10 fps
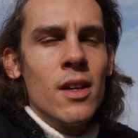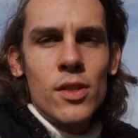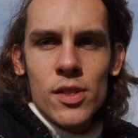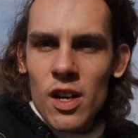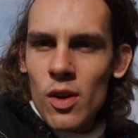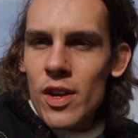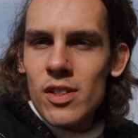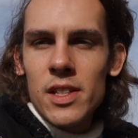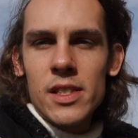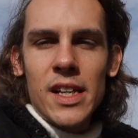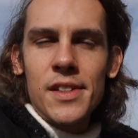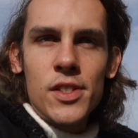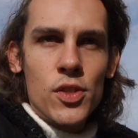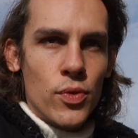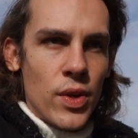So there's this like
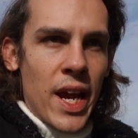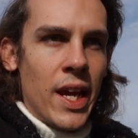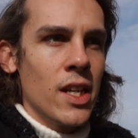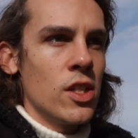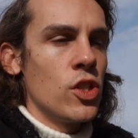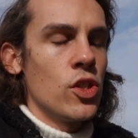strange,